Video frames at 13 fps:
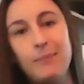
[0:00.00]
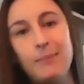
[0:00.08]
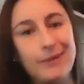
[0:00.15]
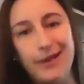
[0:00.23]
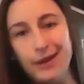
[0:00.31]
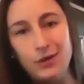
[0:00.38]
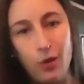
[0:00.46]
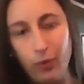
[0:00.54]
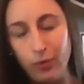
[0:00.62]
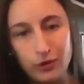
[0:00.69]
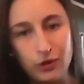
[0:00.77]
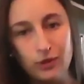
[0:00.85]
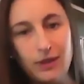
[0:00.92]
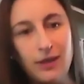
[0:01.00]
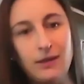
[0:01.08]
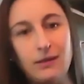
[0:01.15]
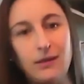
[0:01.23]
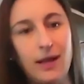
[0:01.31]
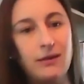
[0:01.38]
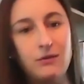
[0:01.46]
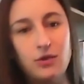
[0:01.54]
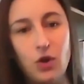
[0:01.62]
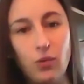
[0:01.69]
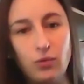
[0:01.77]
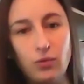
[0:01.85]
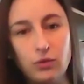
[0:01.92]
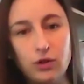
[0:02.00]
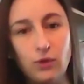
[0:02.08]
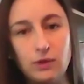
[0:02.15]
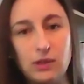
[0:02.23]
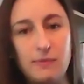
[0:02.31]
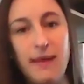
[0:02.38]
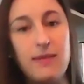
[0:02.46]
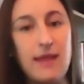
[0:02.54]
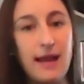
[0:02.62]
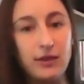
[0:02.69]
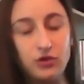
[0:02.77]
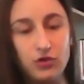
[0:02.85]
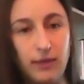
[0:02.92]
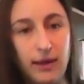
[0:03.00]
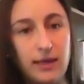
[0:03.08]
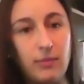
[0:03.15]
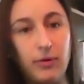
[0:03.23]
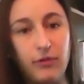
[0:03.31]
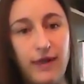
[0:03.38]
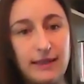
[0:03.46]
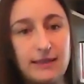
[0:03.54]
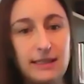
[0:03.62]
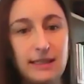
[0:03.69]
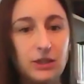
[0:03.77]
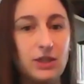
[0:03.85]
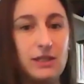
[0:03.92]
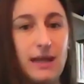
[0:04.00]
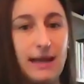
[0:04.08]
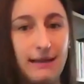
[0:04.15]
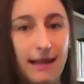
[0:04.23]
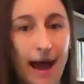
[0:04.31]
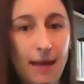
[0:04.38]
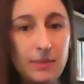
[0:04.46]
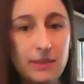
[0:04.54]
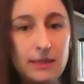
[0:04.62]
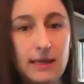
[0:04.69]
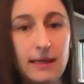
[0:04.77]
but then don't pursue it and don't spend the extra money to perfect it and just let it lapse,